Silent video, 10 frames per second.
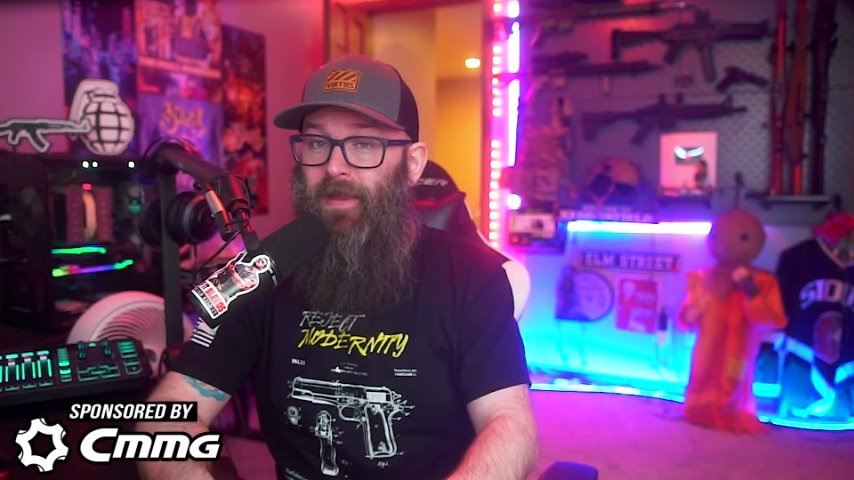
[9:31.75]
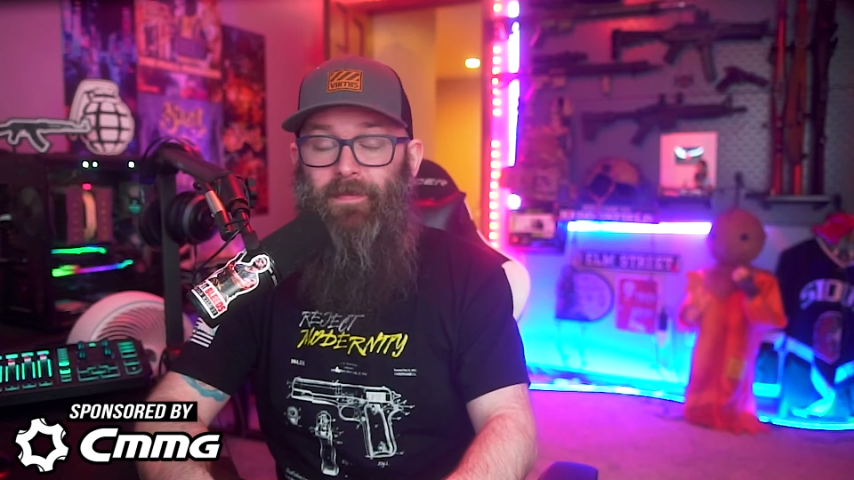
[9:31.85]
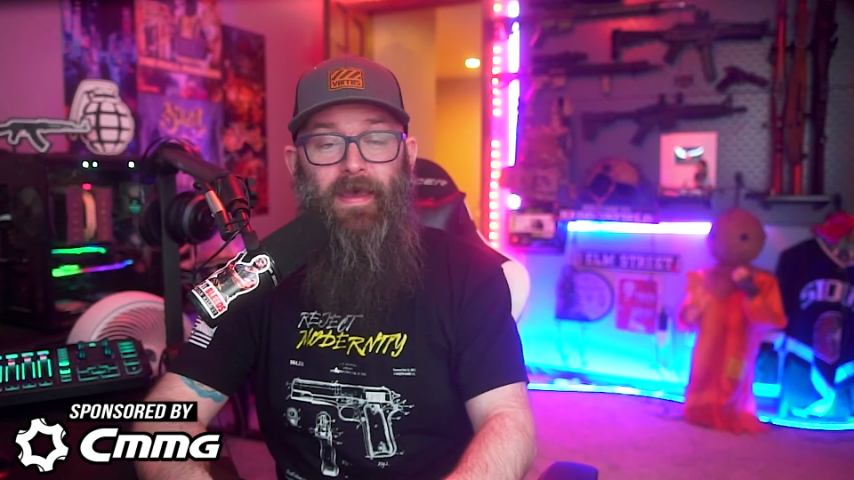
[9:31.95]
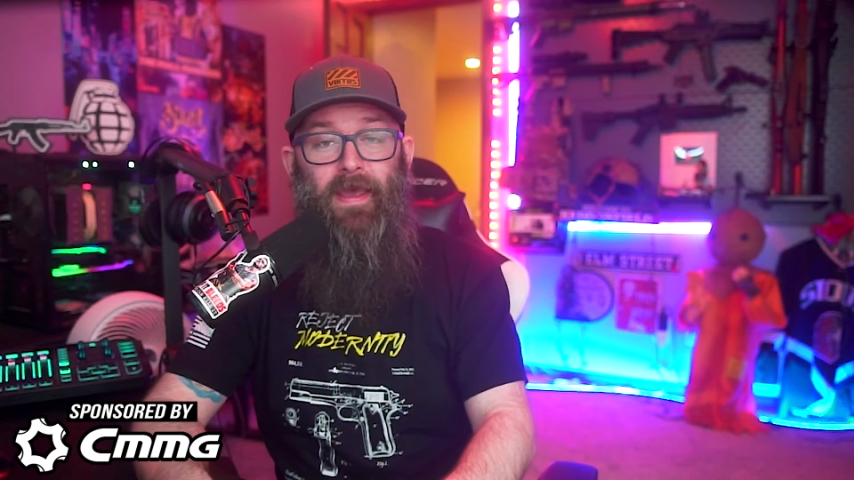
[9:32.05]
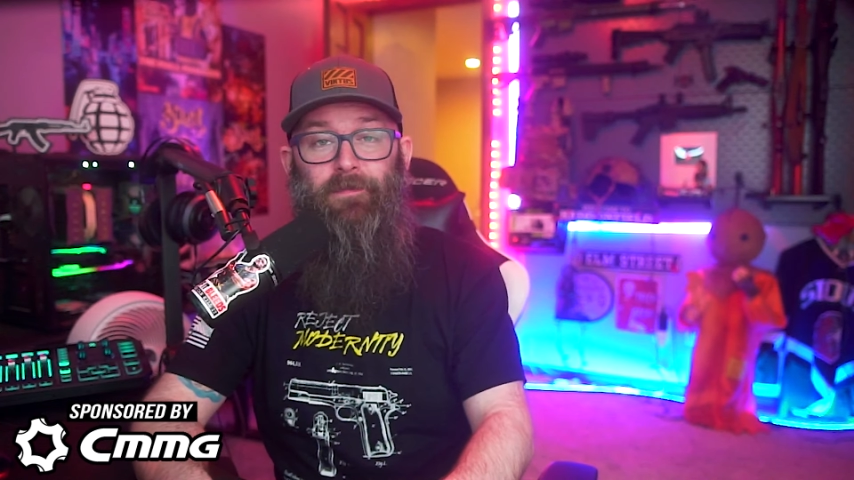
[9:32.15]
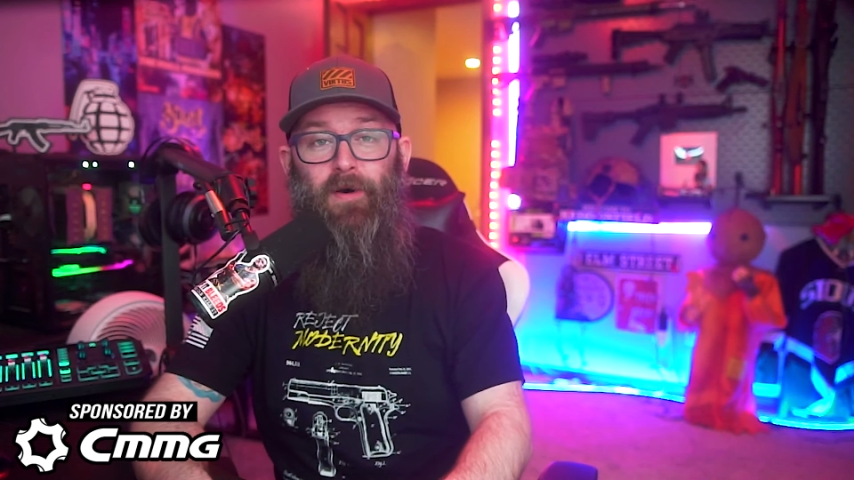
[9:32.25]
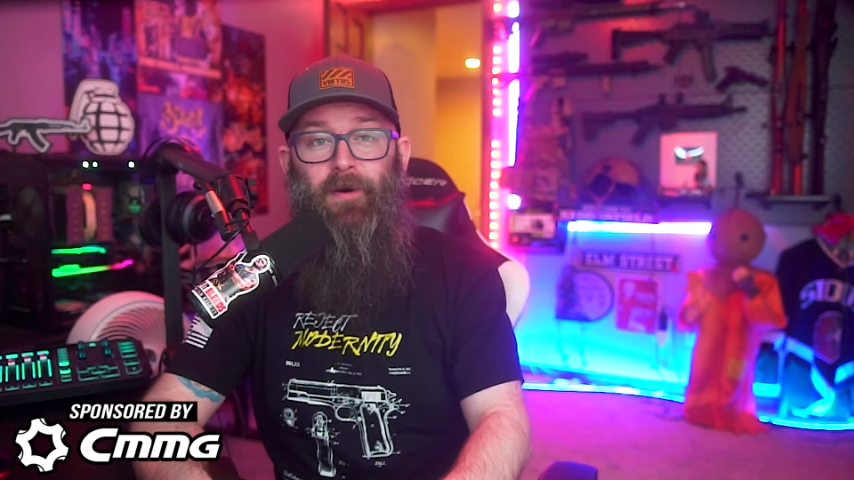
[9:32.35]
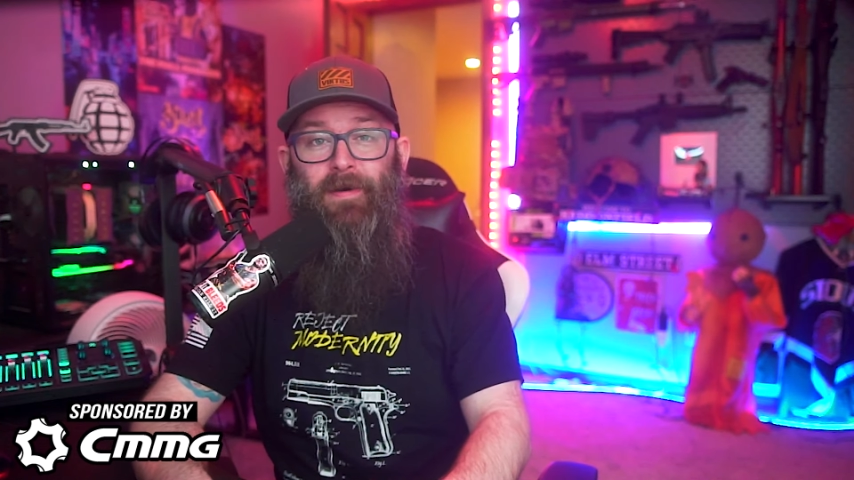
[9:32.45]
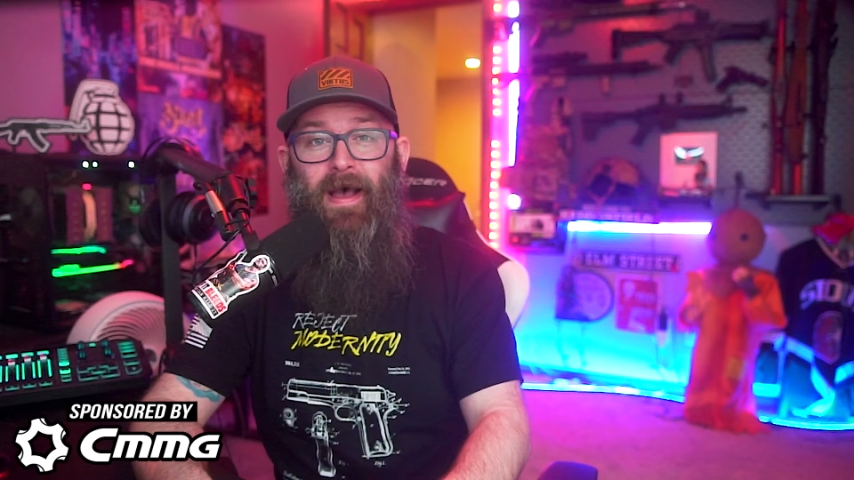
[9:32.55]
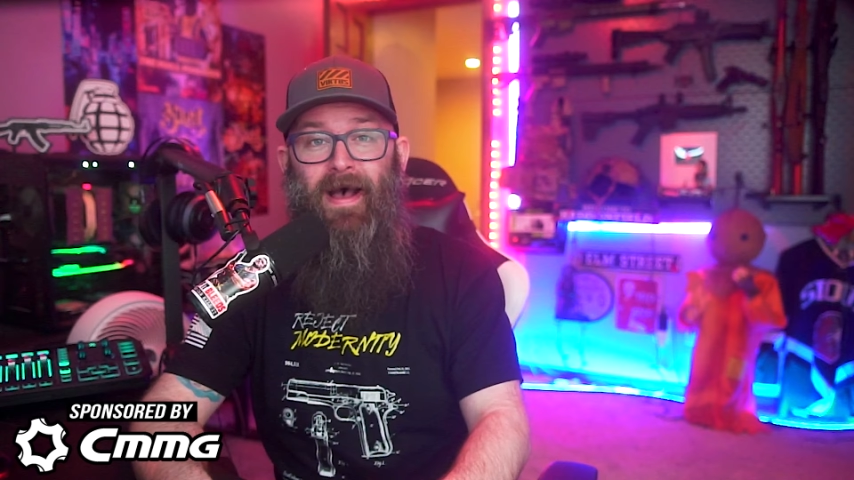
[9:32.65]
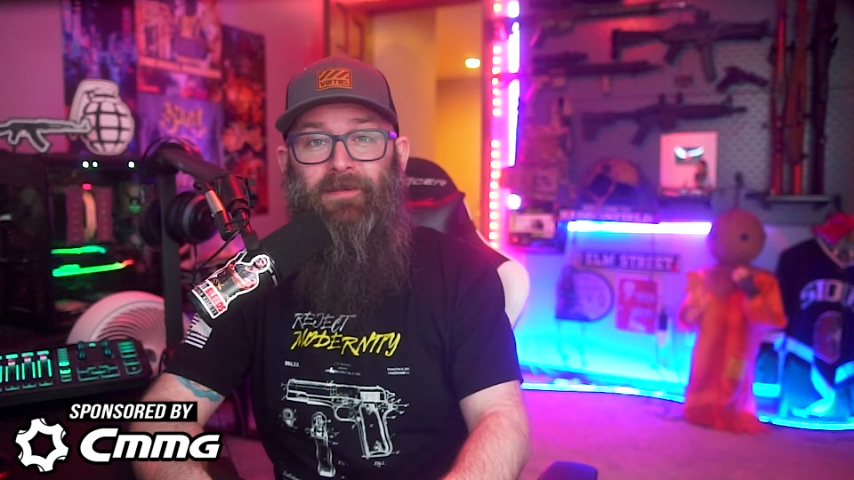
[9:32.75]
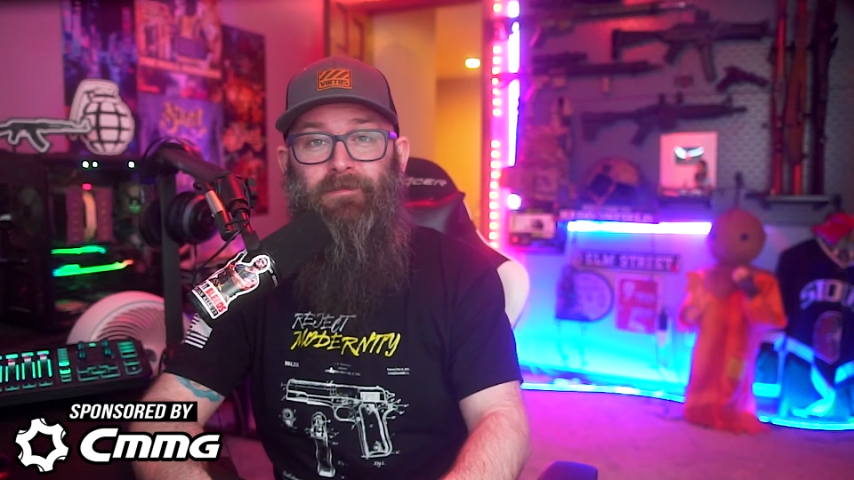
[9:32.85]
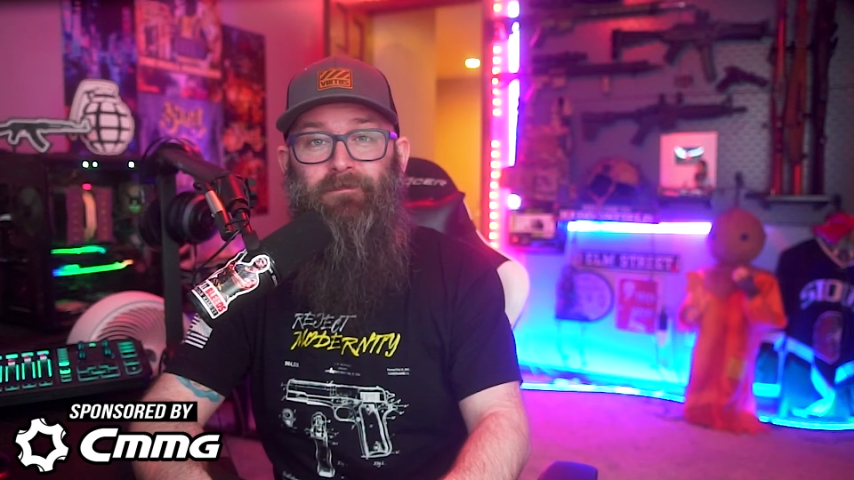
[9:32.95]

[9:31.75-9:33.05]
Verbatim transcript: and they are not.